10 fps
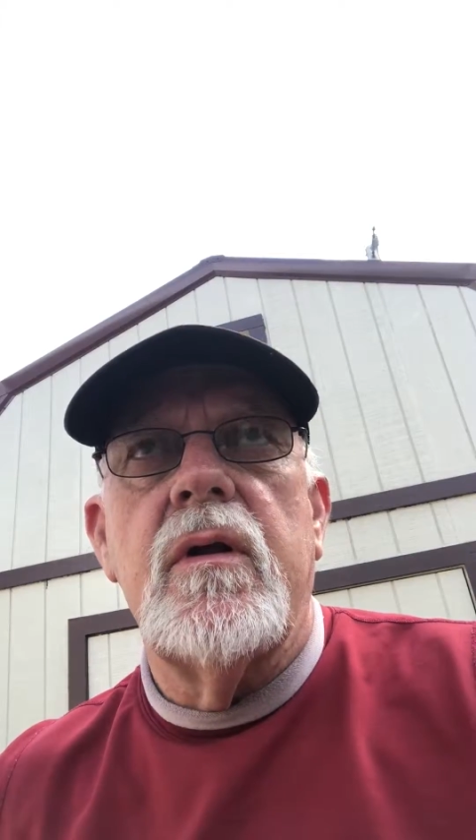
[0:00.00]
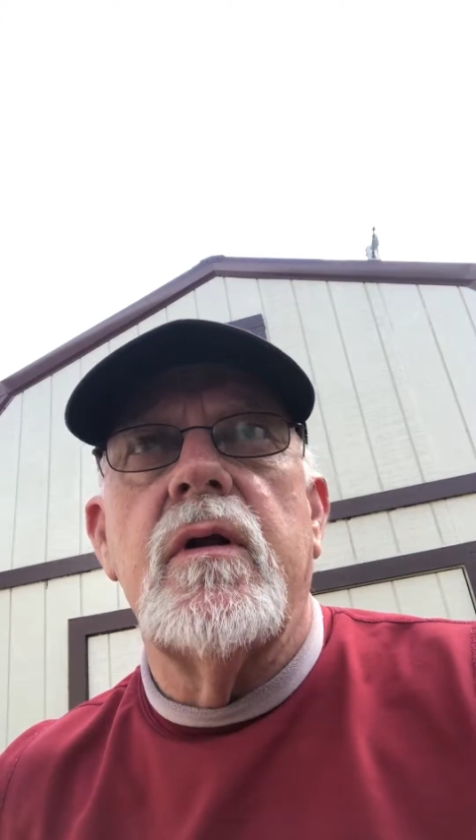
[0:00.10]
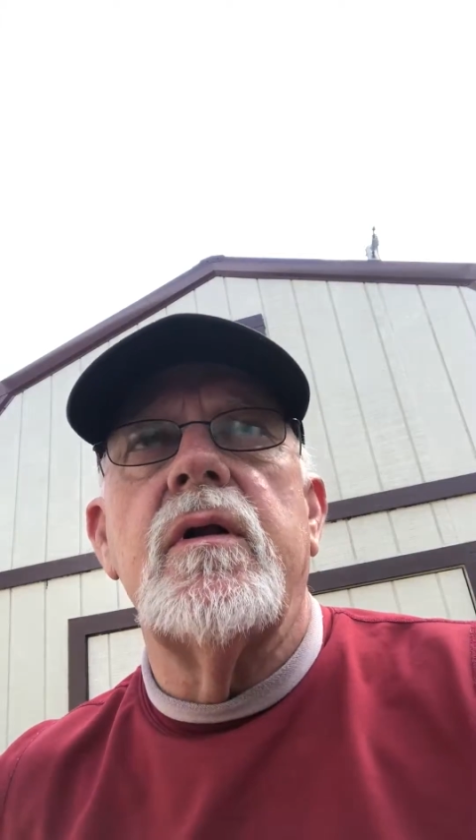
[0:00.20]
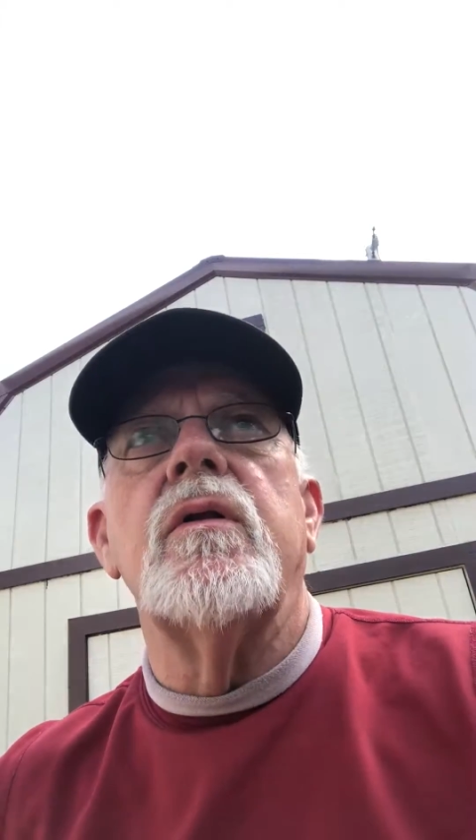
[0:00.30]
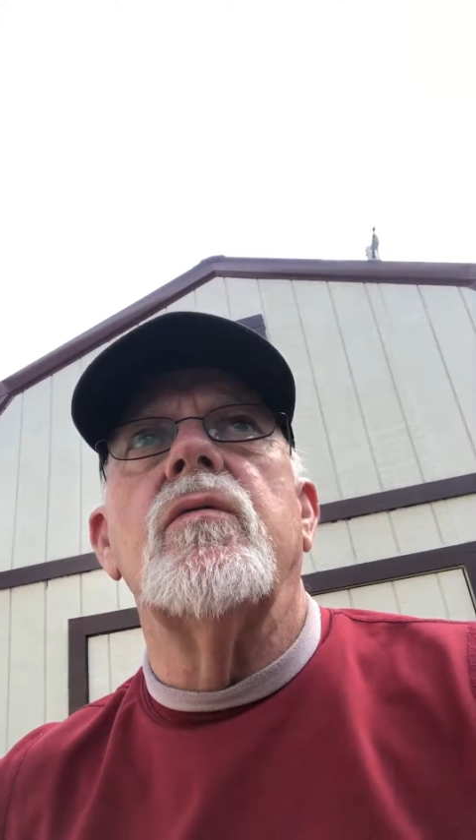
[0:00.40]

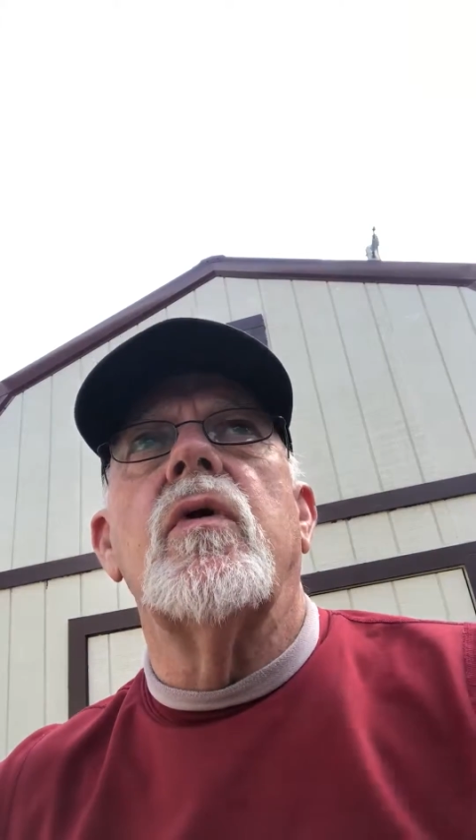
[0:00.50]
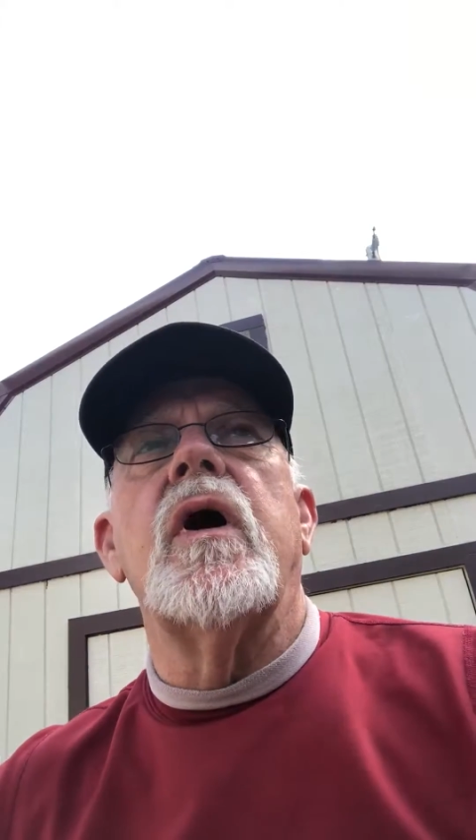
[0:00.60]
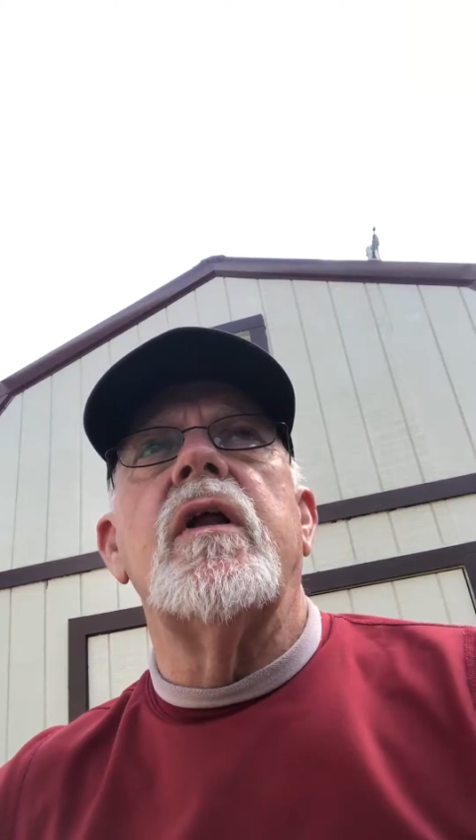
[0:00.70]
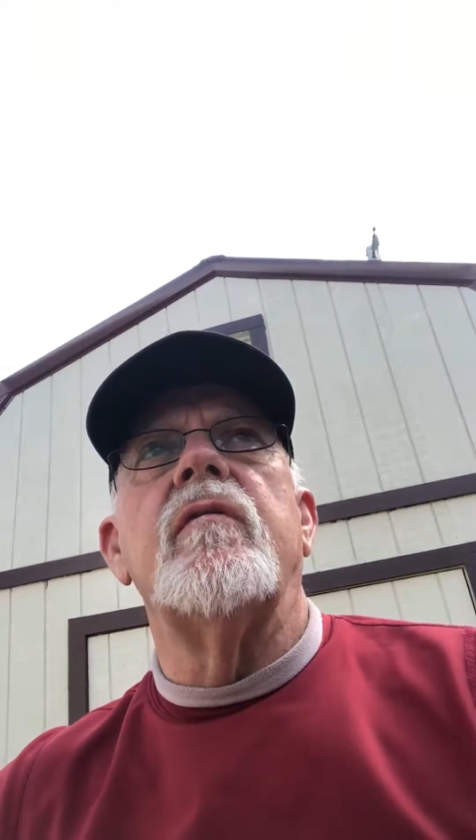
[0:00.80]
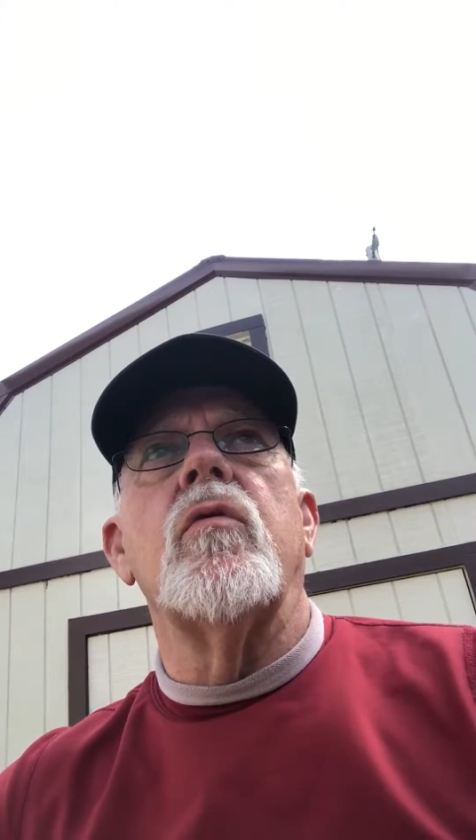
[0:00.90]
I didn't
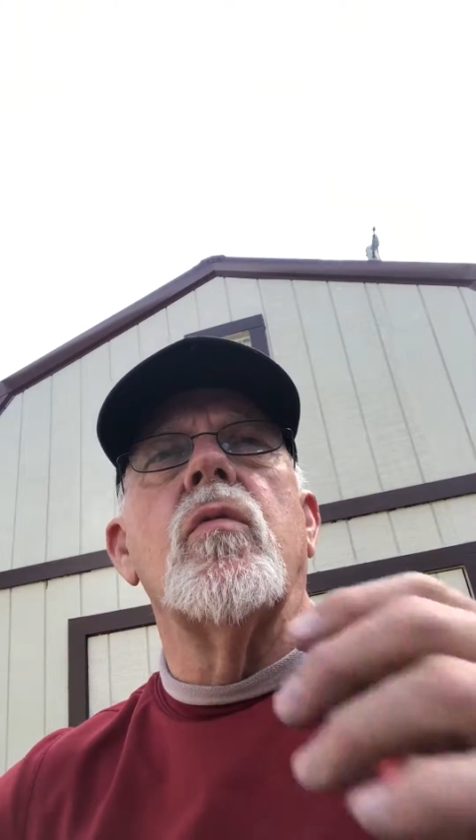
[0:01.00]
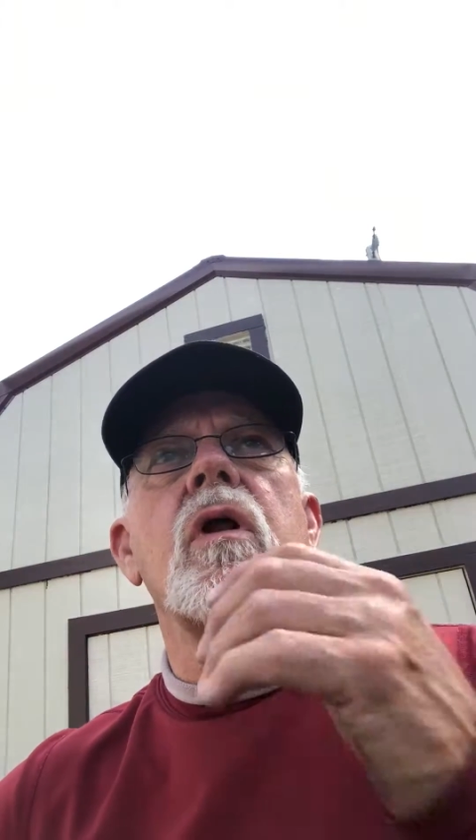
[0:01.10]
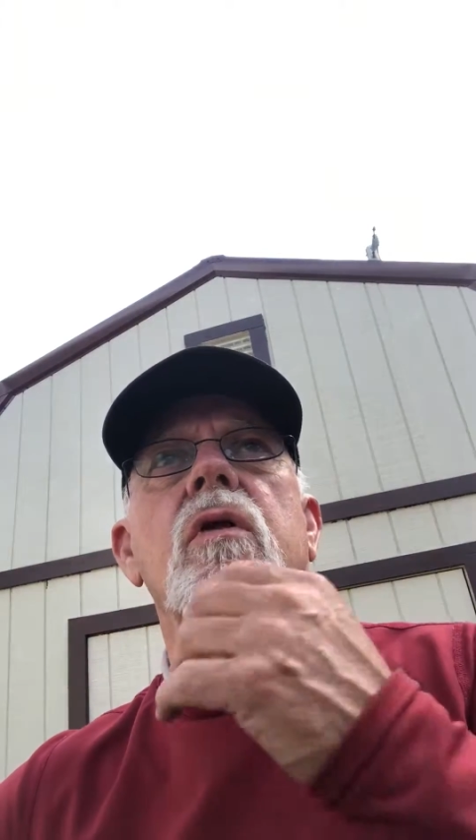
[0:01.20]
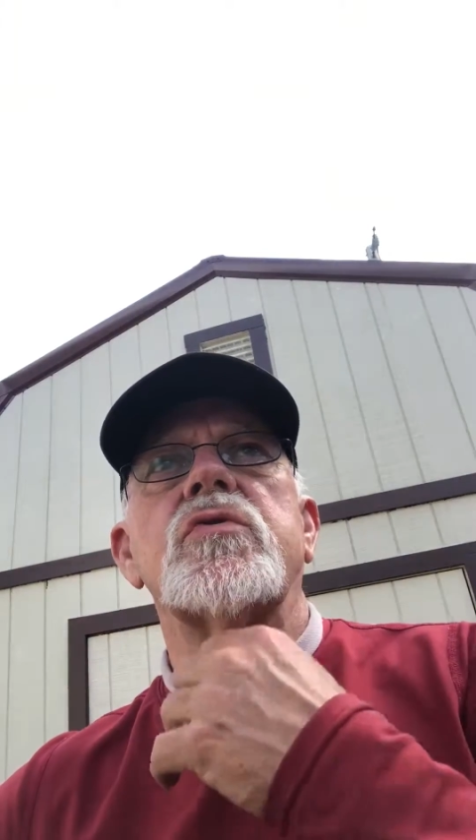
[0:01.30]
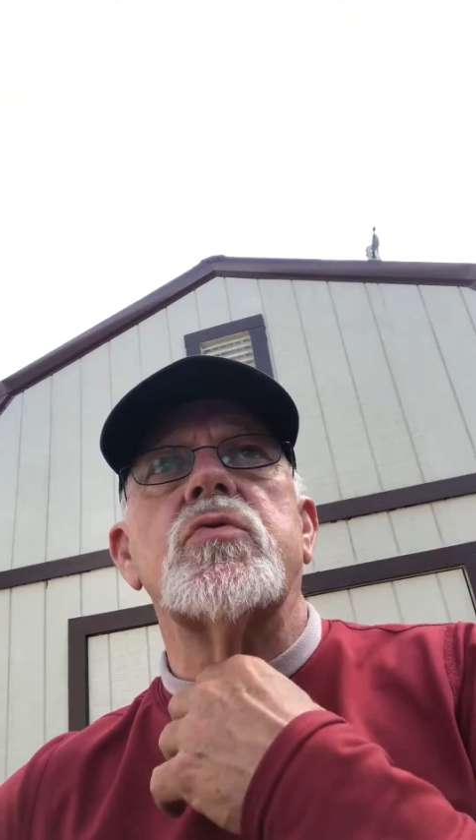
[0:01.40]
ride every one
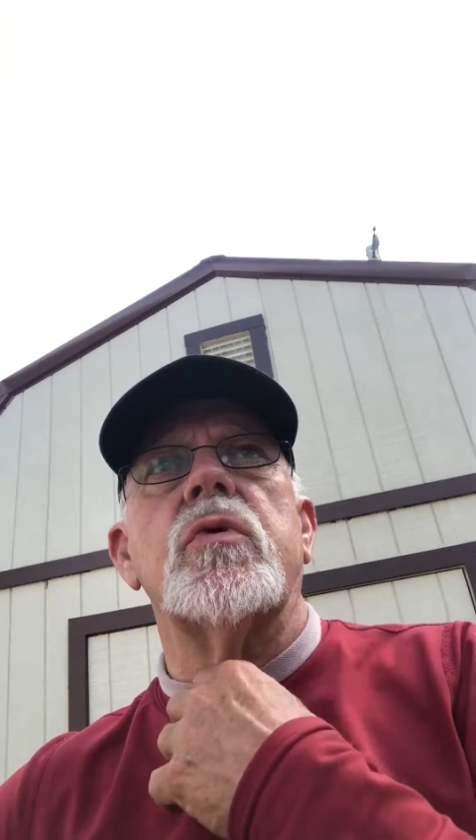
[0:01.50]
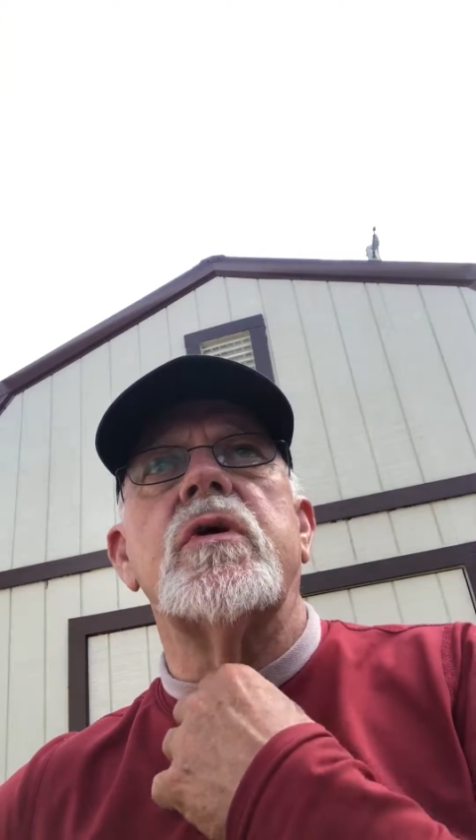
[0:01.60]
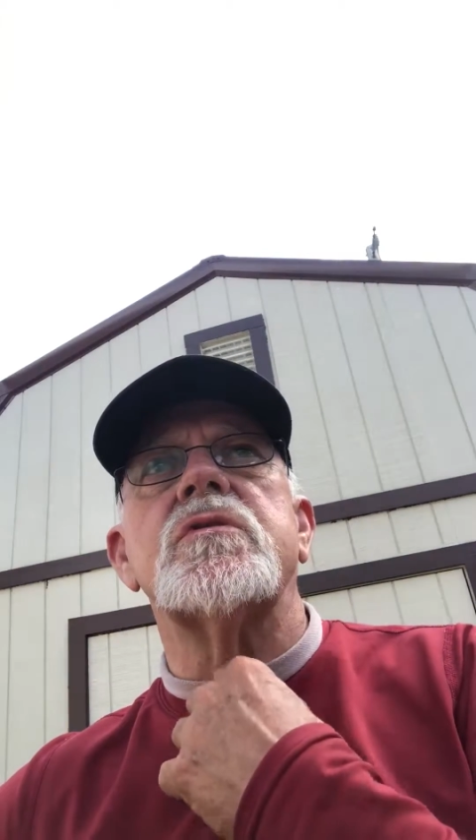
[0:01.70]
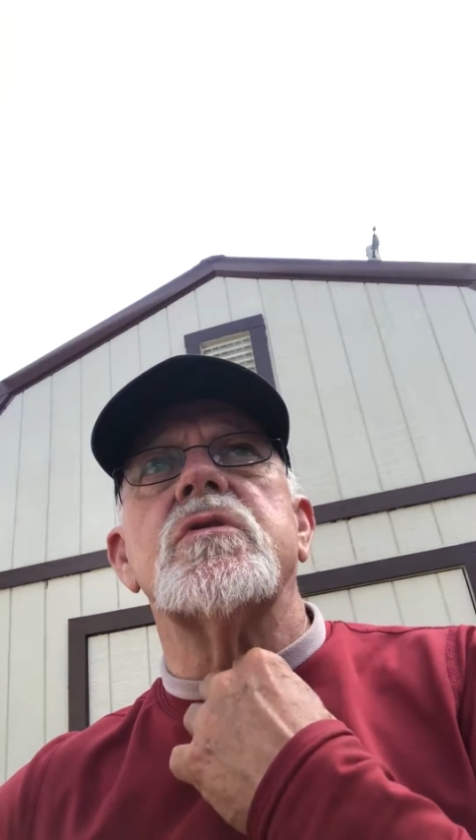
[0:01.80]
of those weeks,